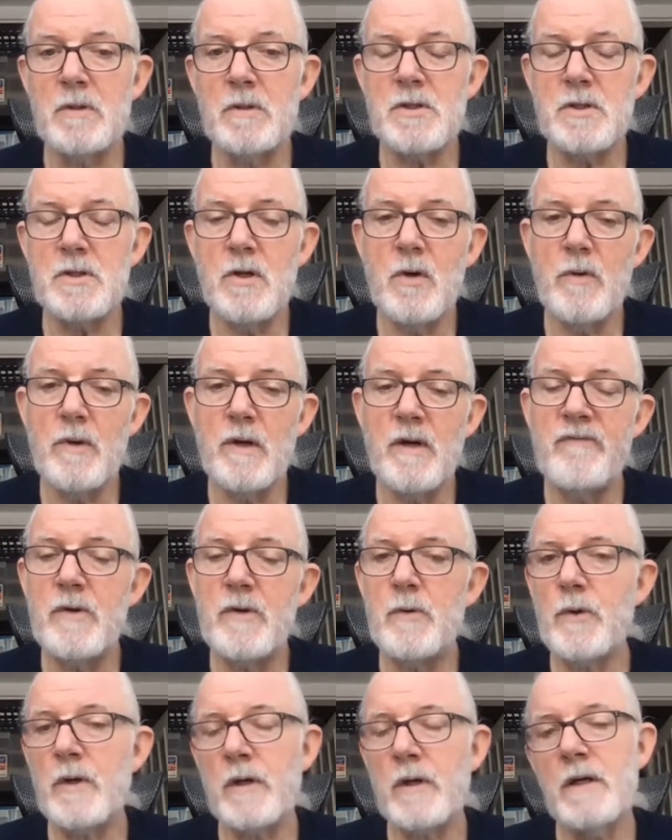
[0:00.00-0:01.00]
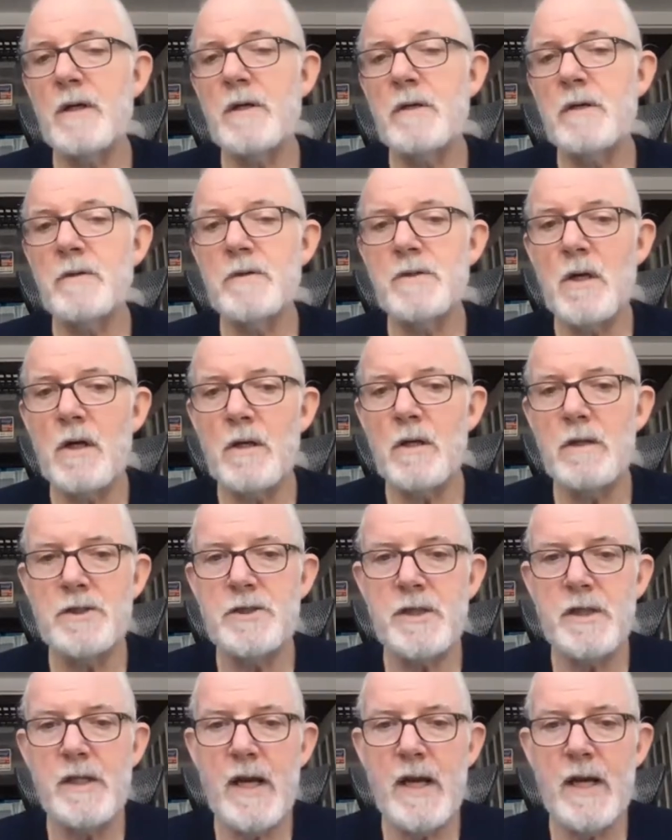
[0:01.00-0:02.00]
So if you were going to use
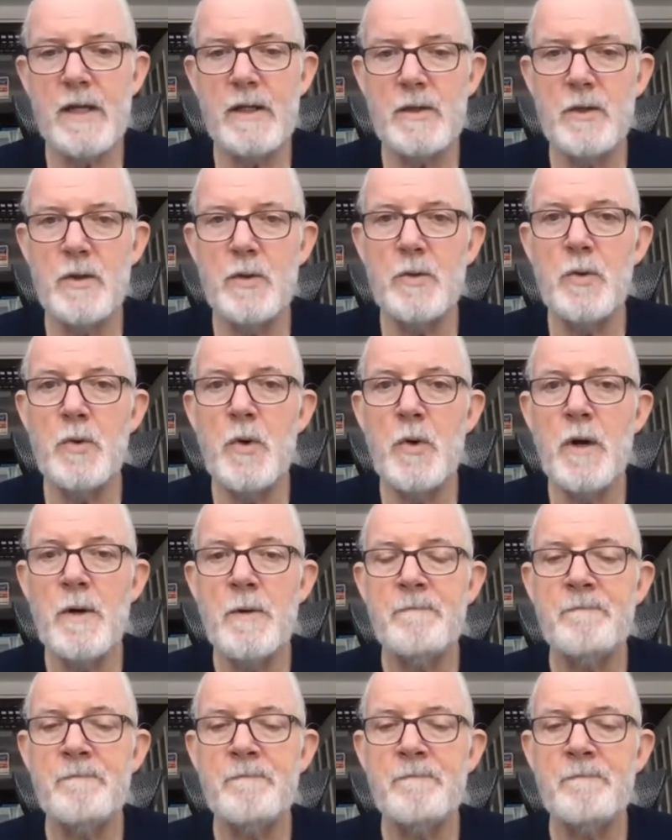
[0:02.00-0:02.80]
RG8U,